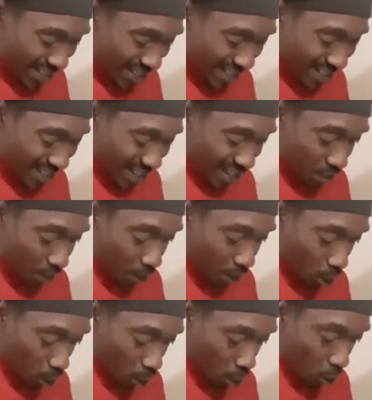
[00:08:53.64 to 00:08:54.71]
said,
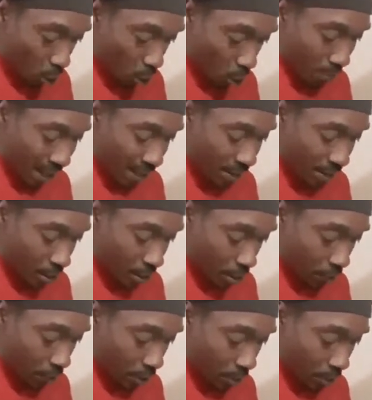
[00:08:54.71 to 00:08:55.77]
behold, my
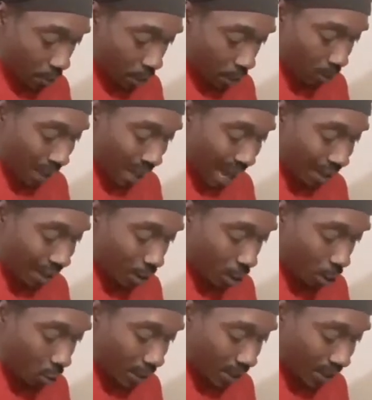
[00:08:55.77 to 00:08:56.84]
servant Bilhah,
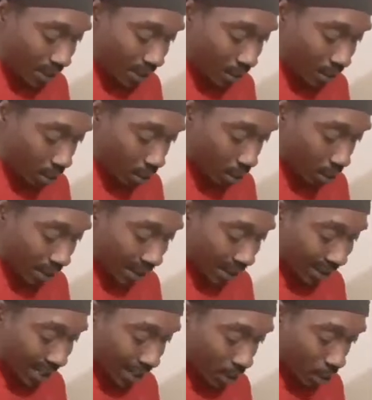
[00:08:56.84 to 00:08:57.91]
go into her and
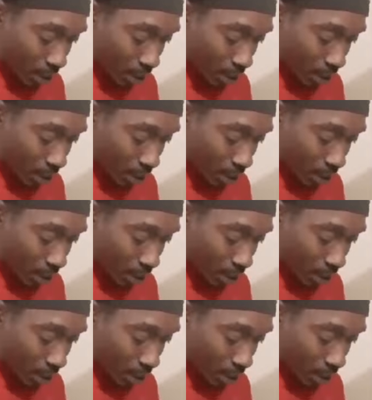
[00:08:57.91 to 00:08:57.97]
let her